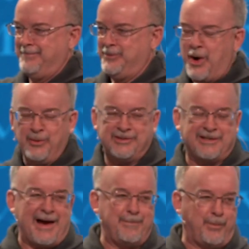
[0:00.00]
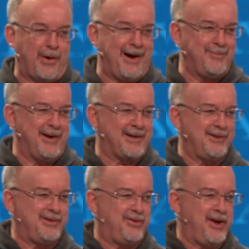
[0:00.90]
Don't stop praying
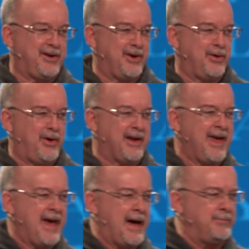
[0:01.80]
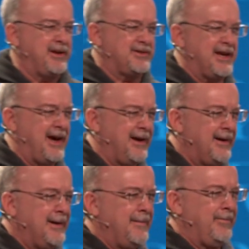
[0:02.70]
because you think you're annoying. How many say,
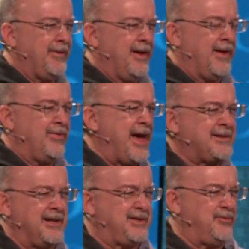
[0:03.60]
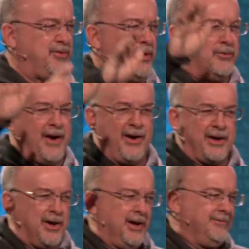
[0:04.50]
that doesn't feel very
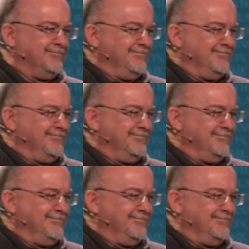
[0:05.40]
good?